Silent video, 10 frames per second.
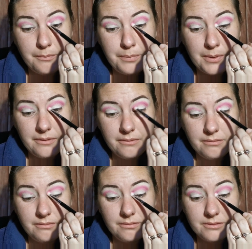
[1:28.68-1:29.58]
But
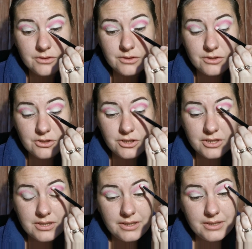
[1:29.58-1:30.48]

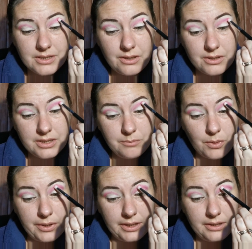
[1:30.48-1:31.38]
just at the starting
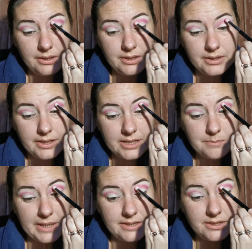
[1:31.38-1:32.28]
point, it's
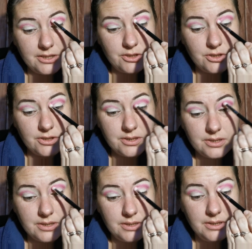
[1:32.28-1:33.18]
best to
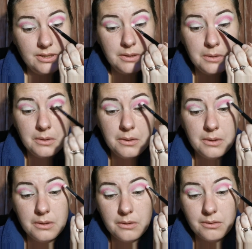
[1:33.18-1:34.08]
just
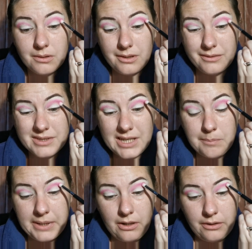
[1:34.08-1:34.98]

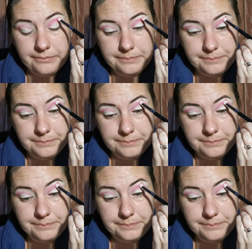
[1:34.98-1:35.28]
tap it on.